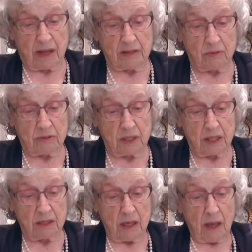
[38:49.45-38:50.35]
I
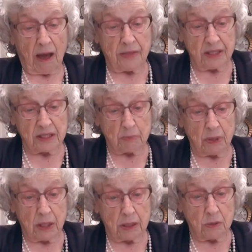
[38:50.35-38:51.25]
think it's
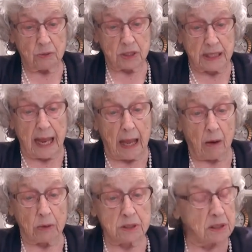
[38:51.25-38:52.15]
being used
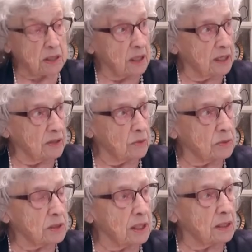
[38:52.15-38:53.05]
now, isn't it? I
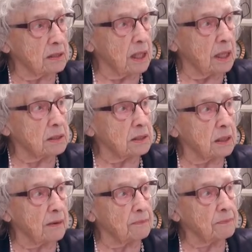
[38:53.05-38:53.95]
don't think
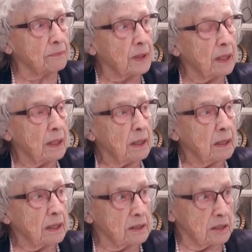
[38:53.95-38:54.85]
that
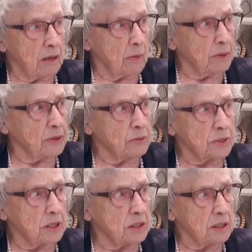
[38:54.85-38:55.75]
Kitts Harbor
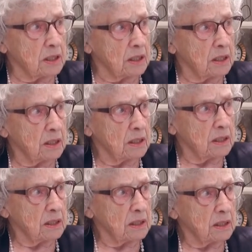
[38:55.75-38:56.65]
used it, did he?
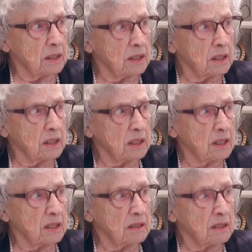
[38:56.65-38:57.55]
And Governor
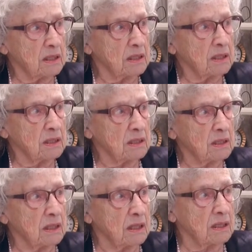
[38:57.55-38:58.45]
Brown
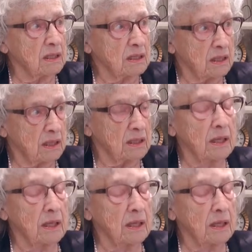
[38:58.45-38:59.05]
is using it.